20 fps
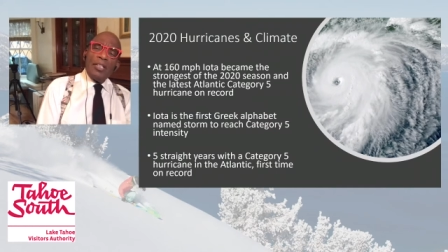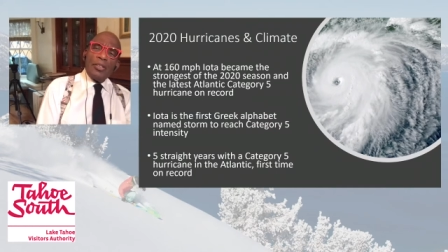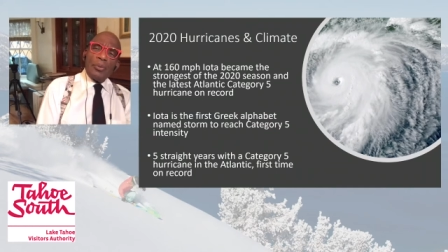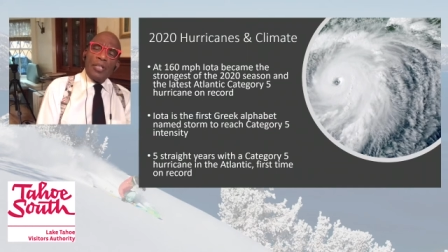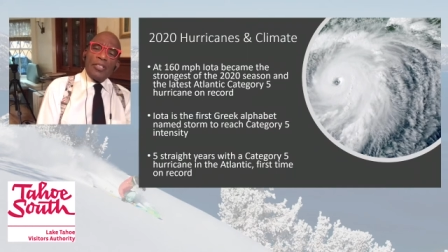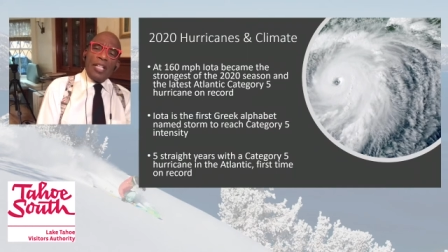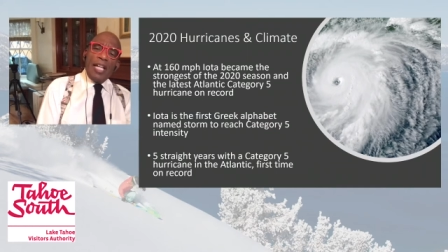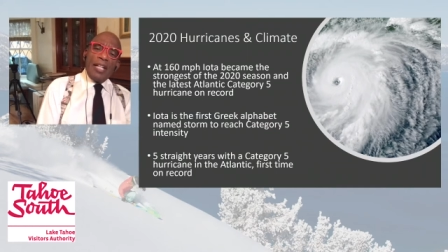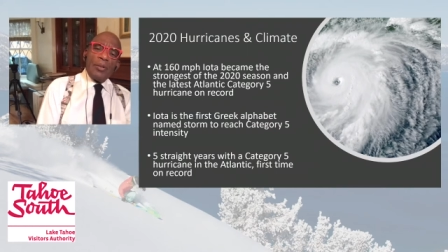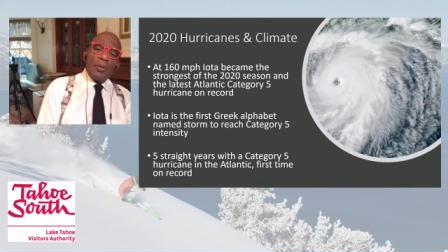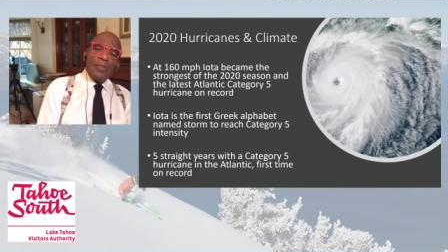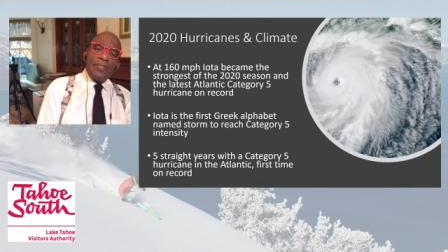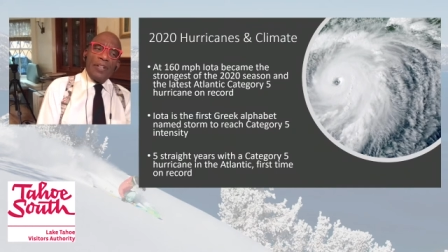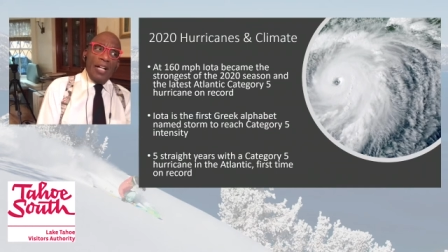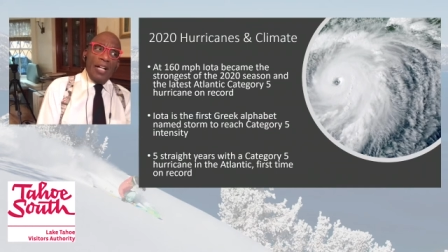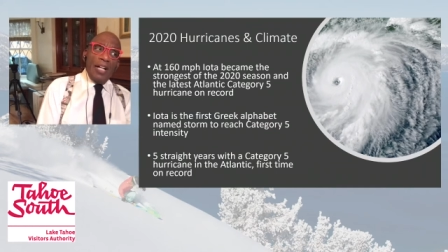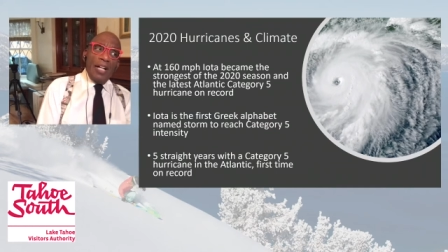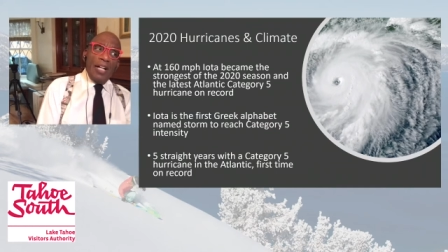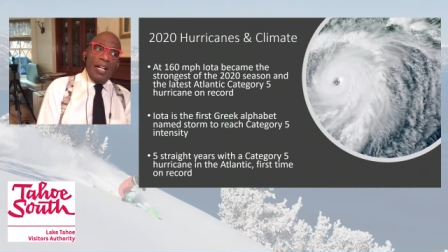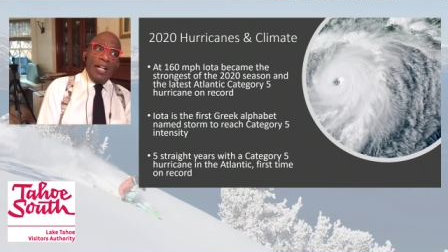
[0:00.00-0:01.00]
to reach a
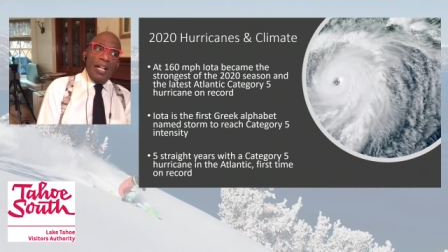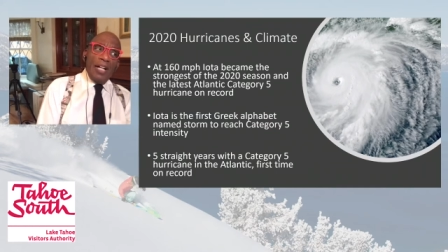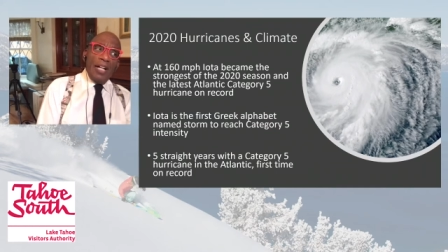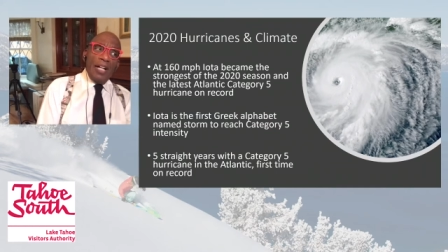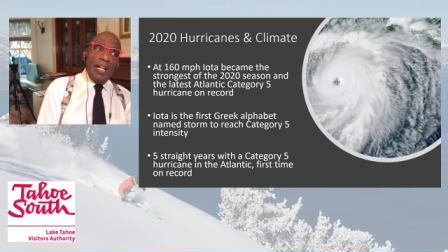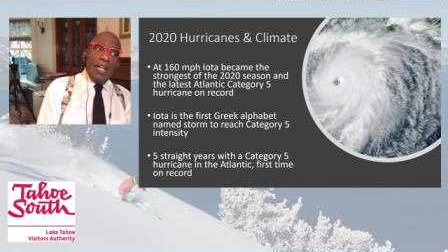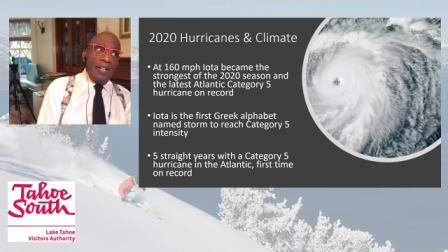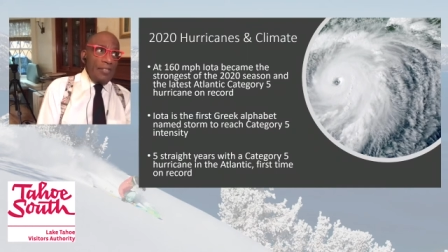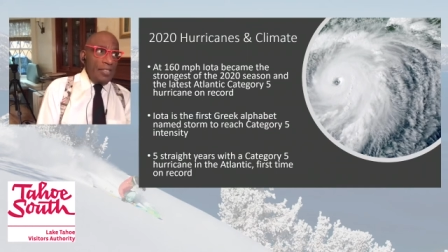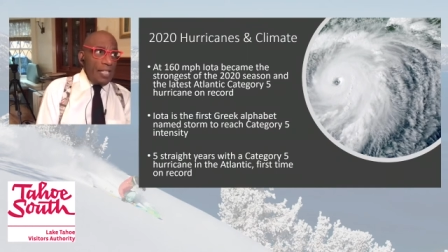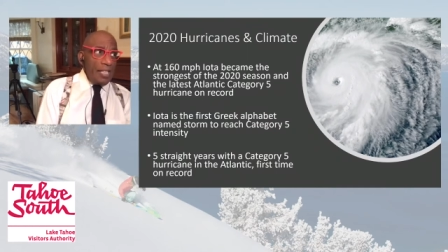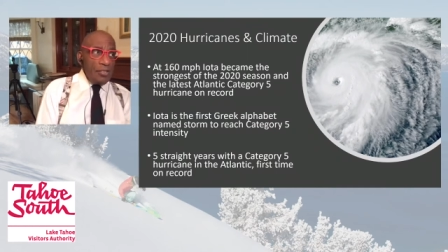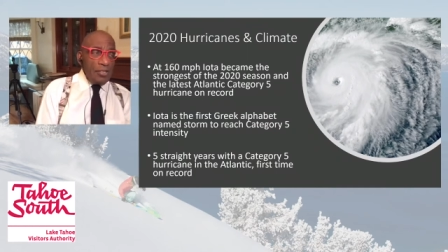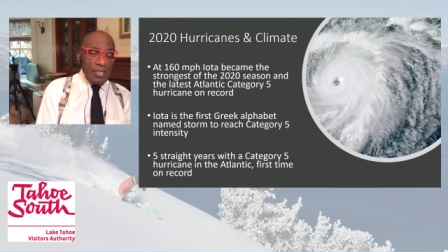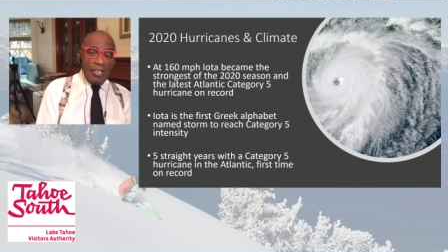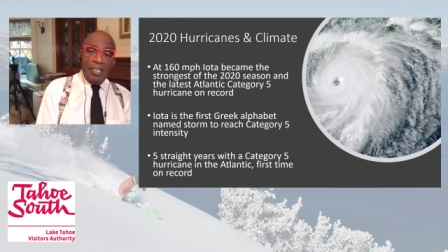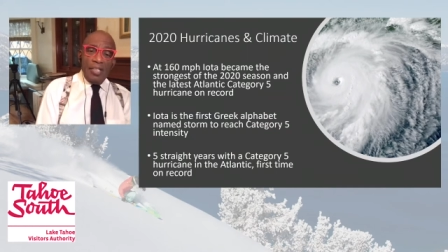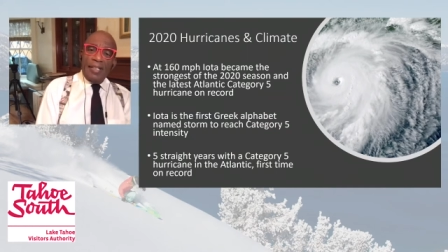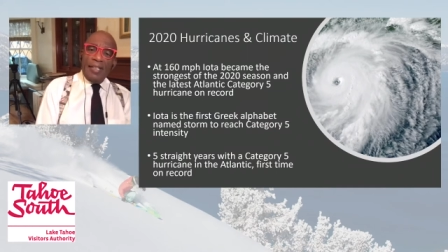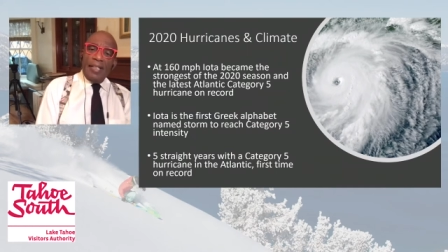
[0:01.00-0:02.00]
Category 5
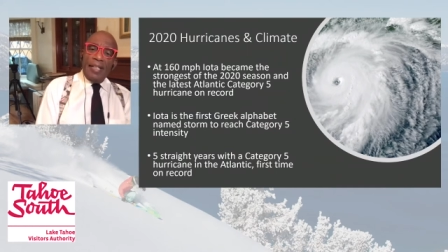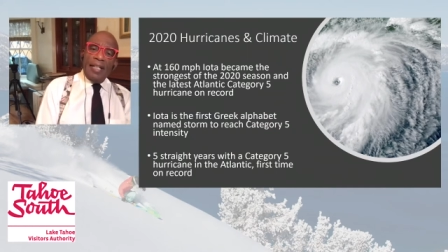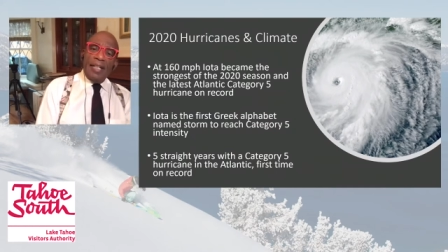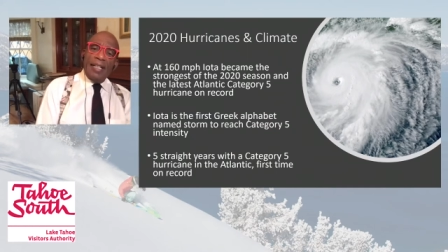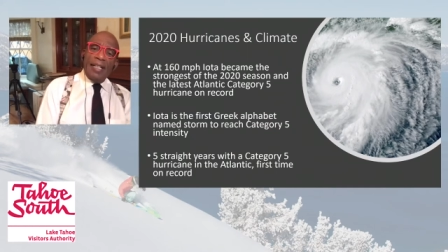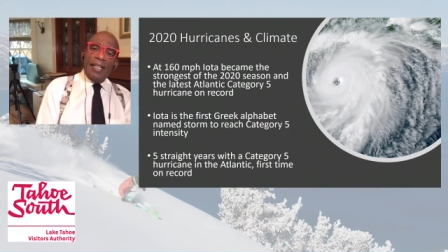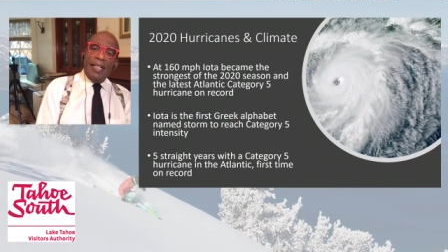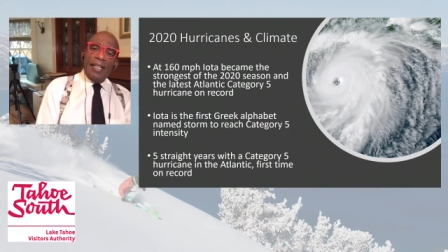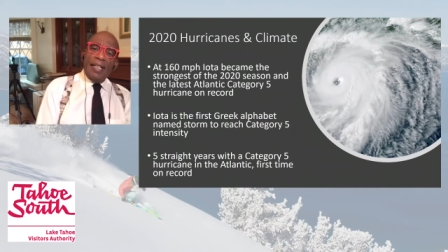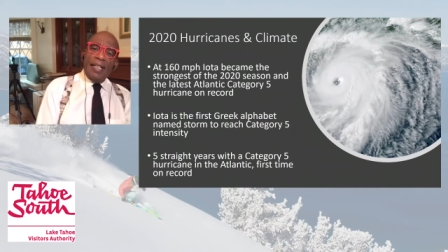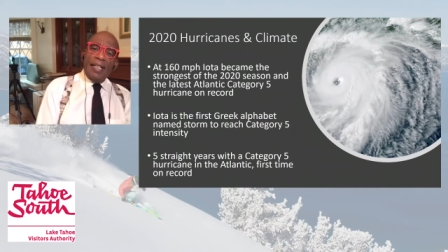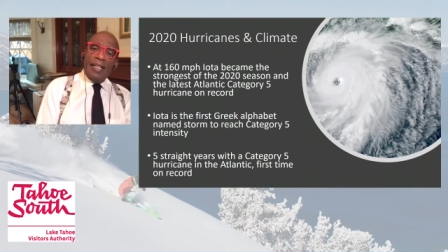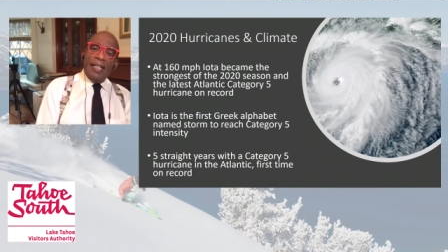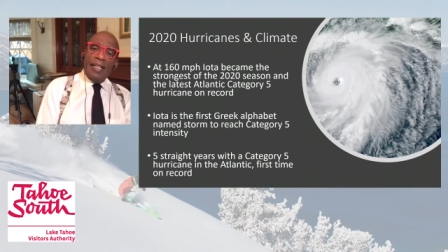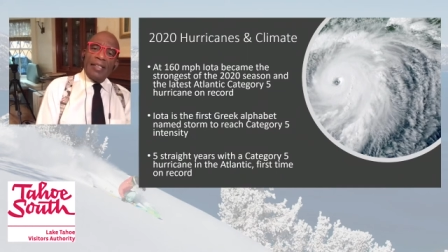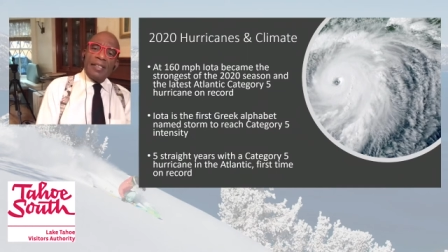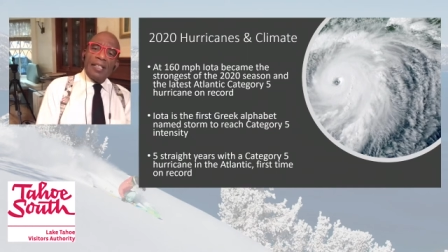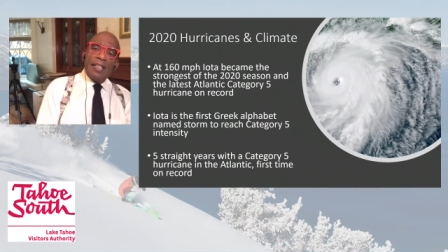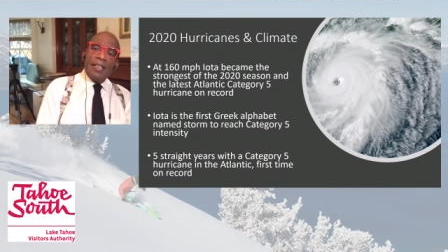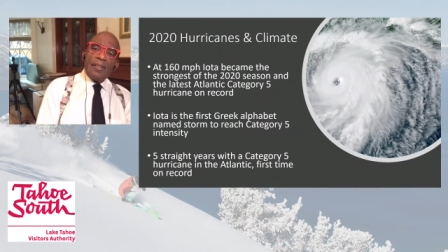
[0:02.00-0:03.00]
intensity.
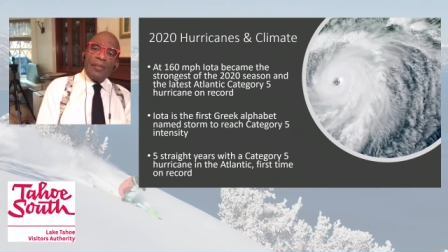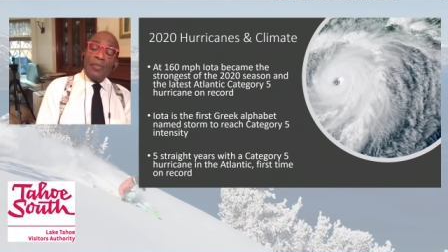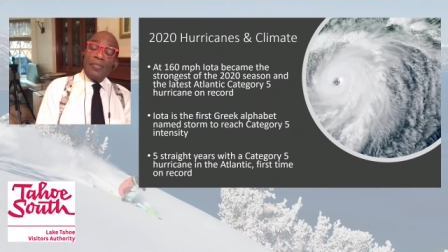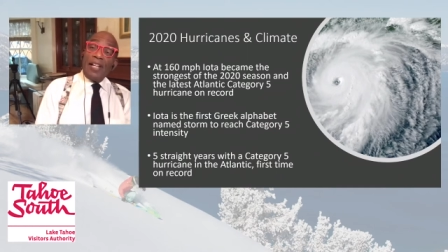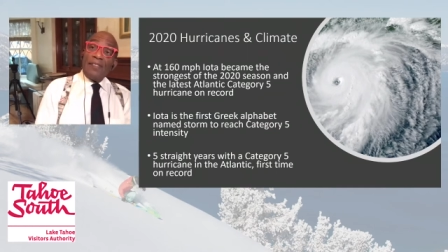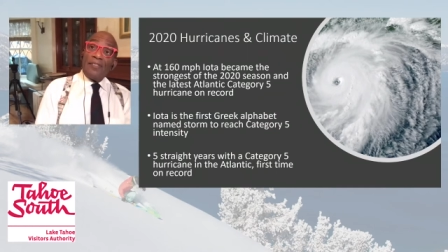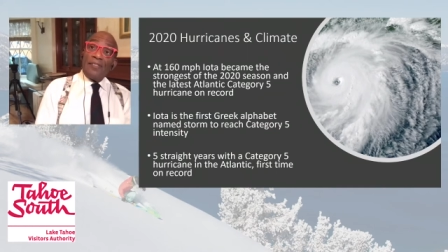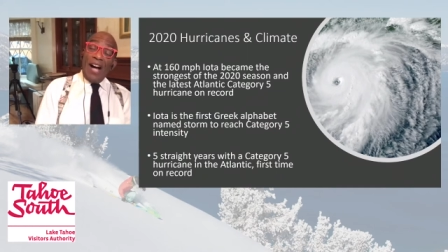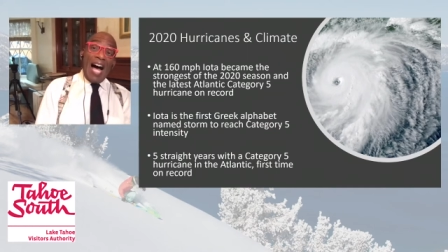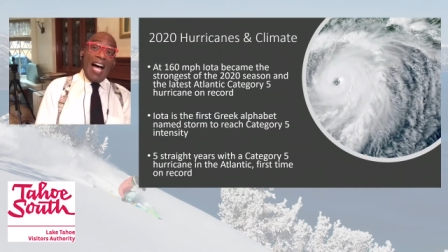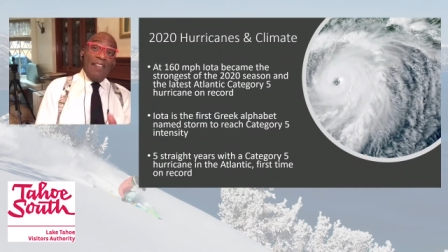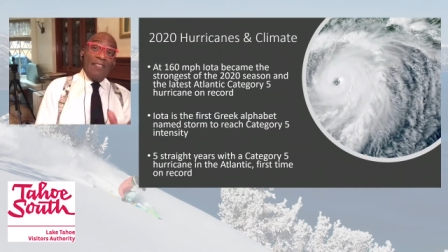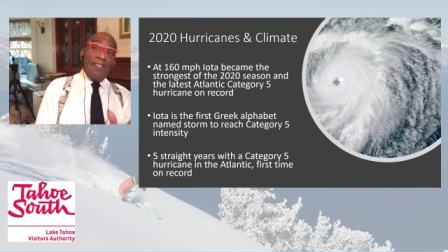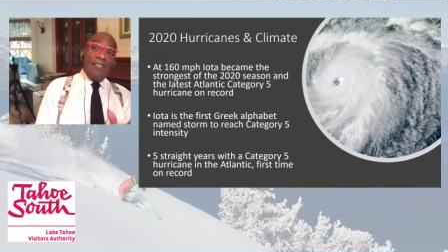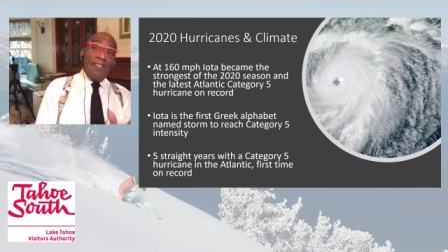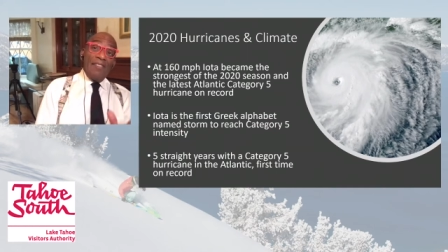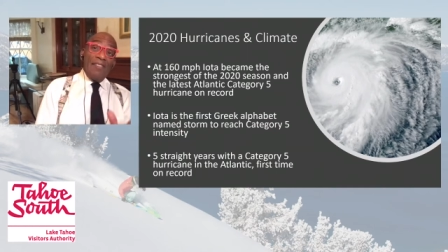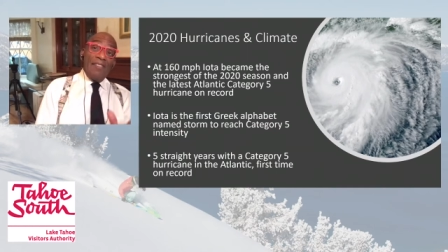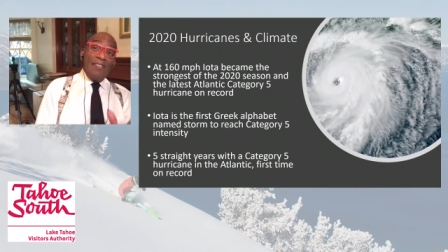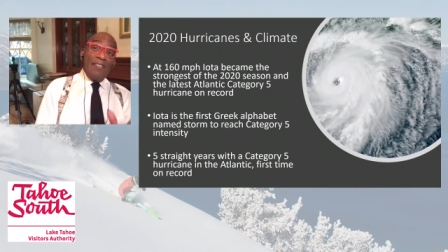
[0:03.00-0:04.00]
And uh, we've had
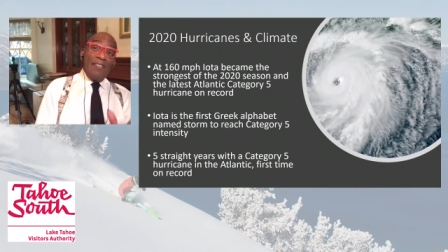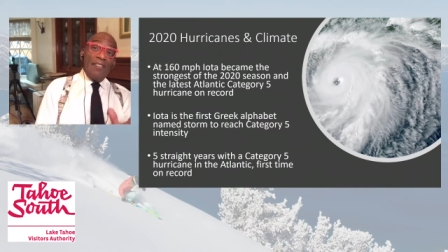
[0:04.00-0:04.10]
five